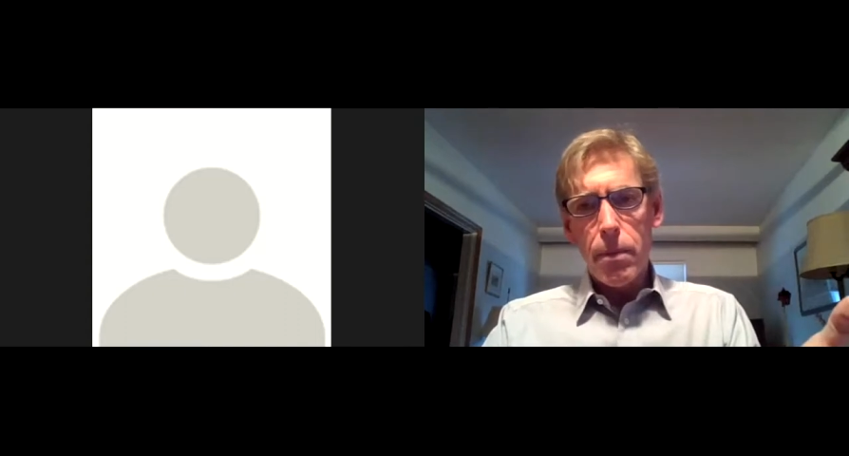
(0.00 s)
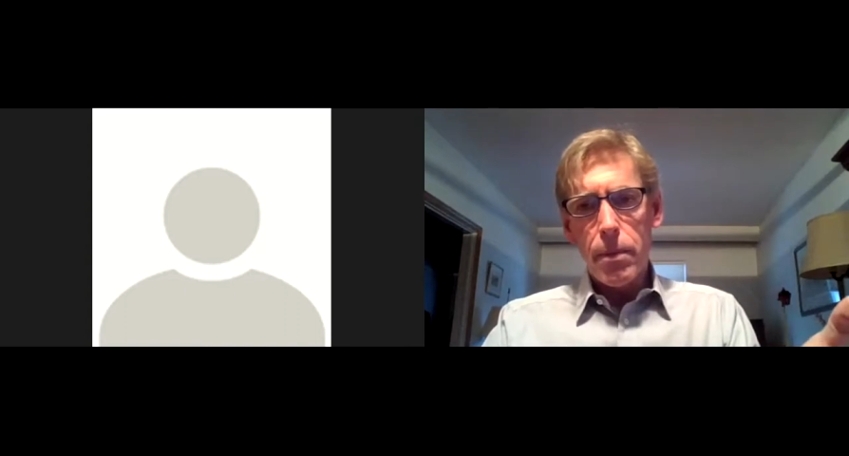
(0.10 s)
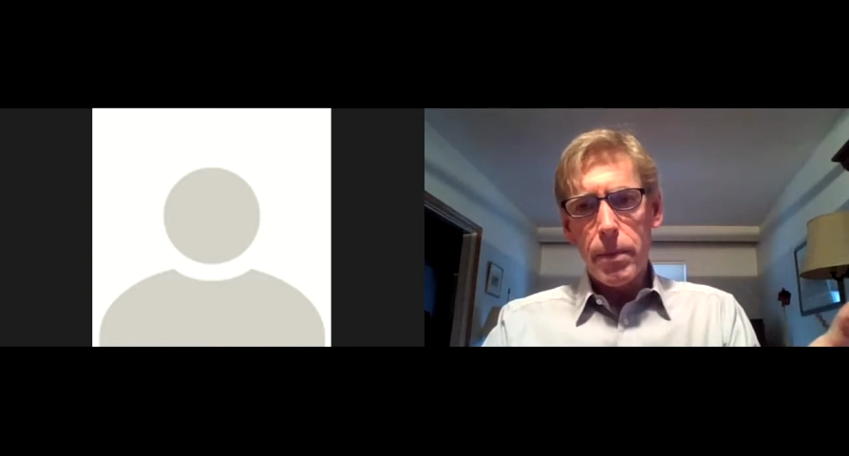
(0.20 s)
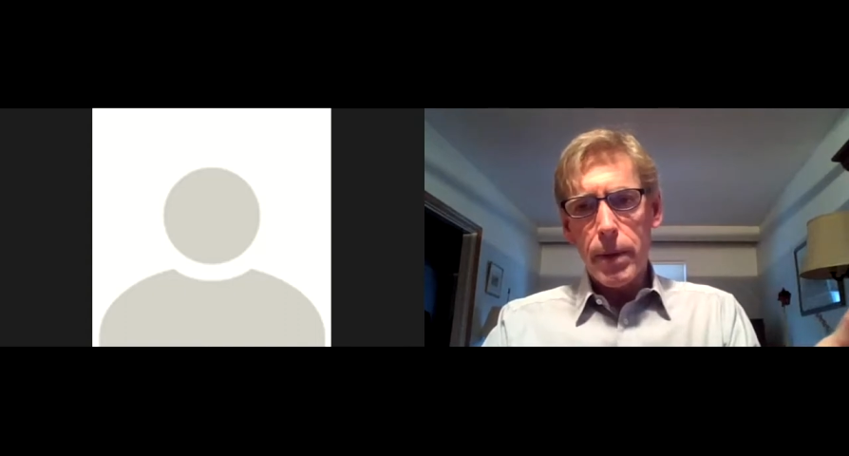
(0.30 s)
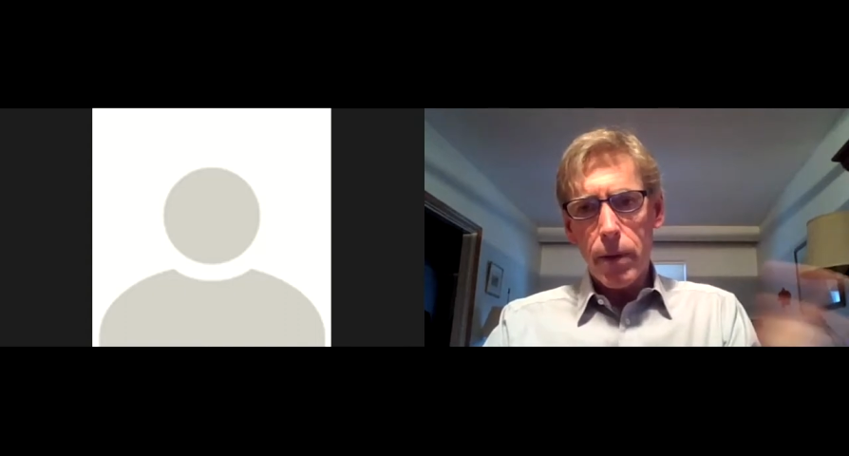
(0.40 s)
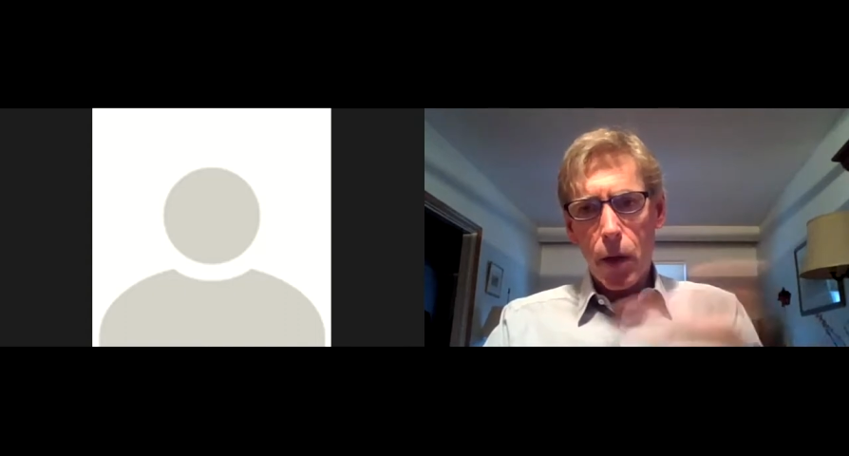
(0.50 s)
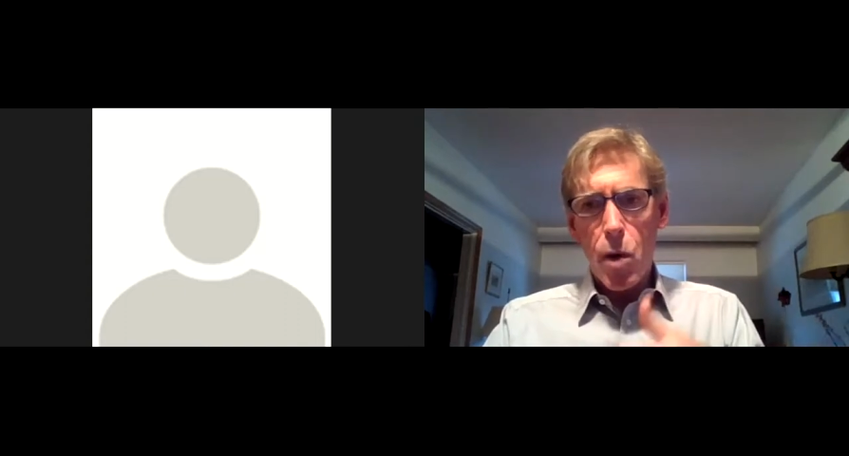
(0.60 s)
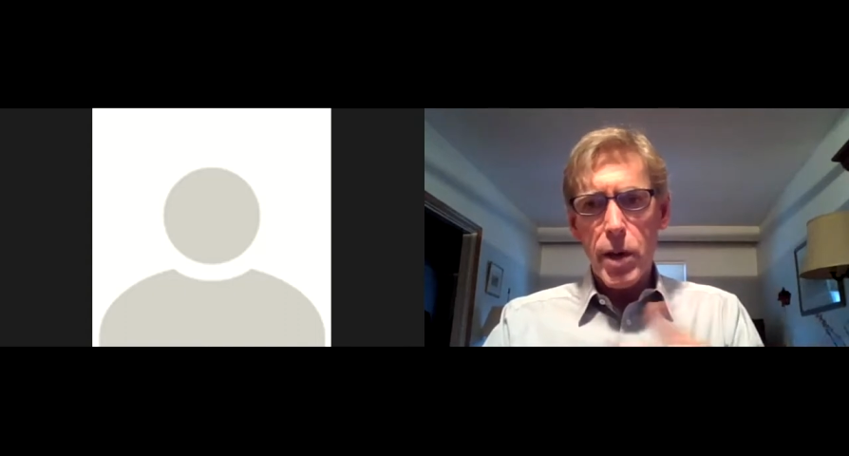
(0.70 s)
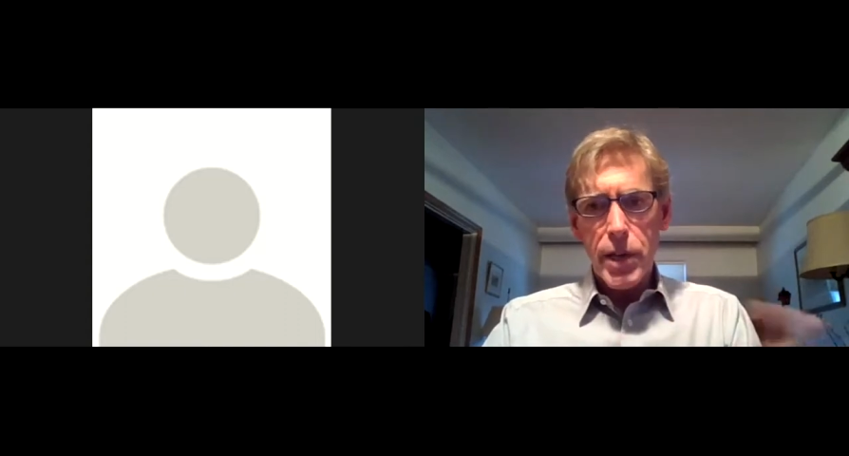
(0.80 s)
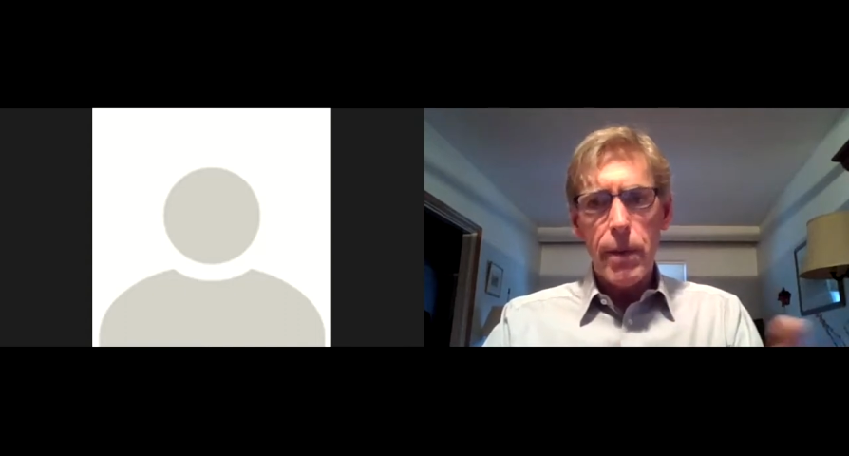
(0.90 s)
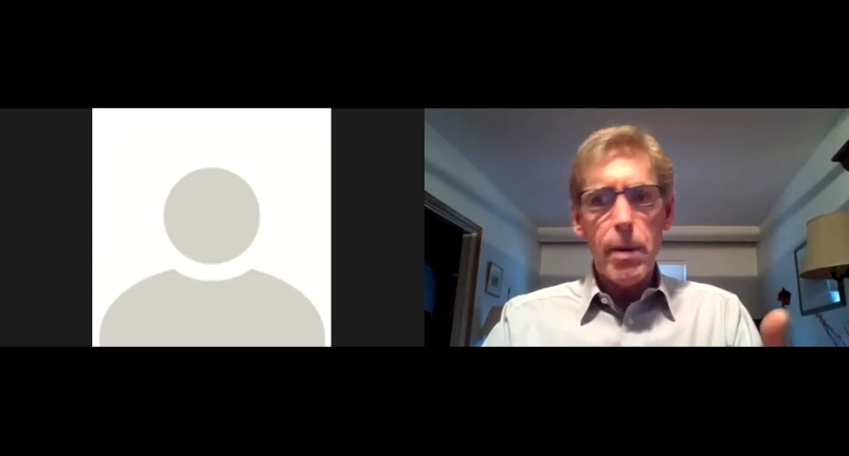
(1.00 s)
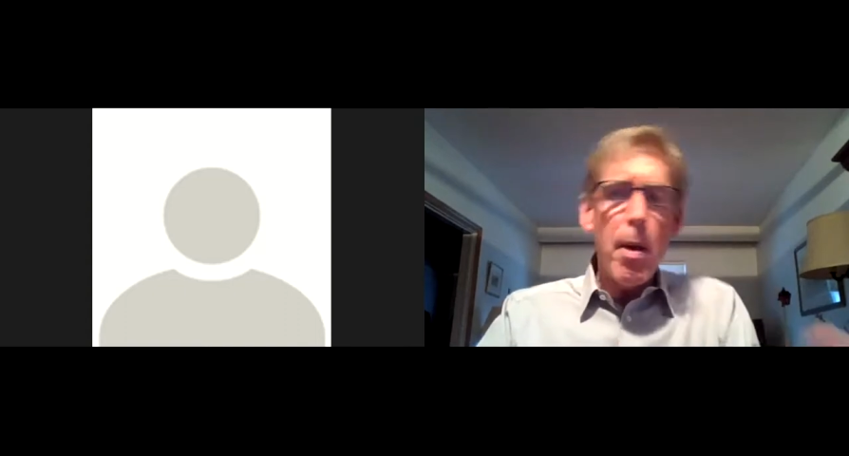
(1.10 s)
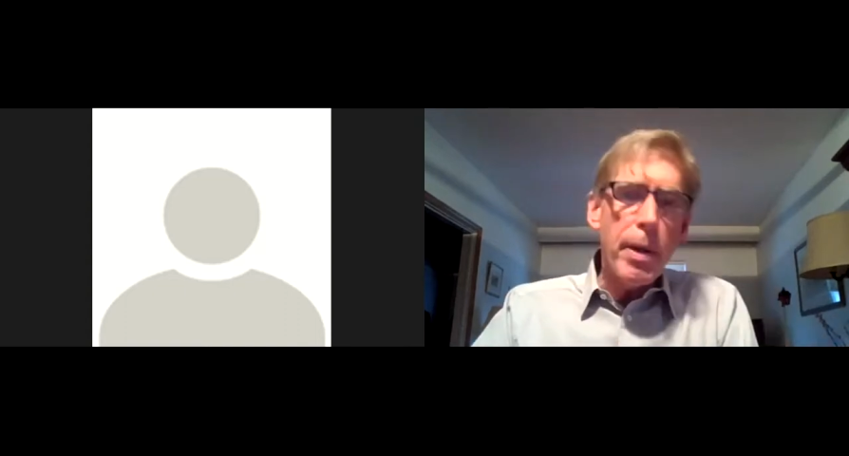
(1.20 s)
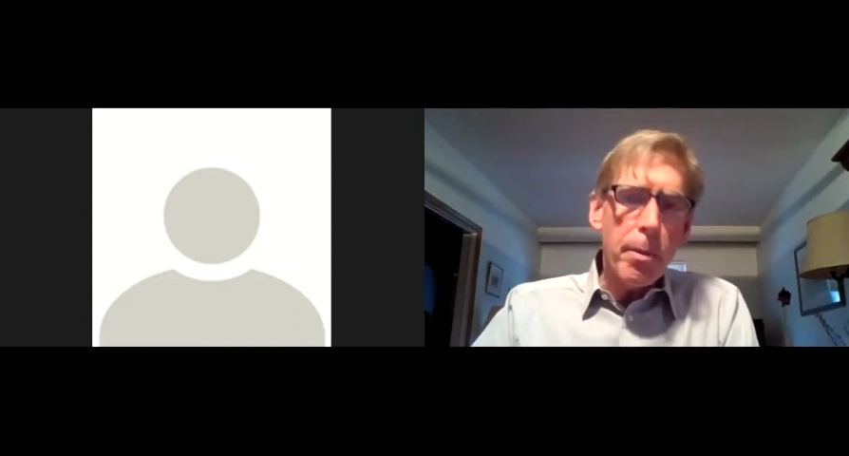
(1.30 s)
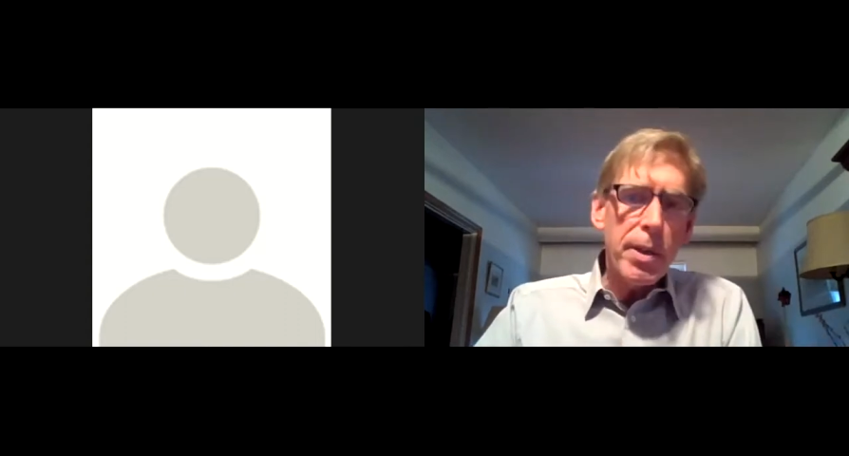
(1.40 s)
the quaternary ammoniums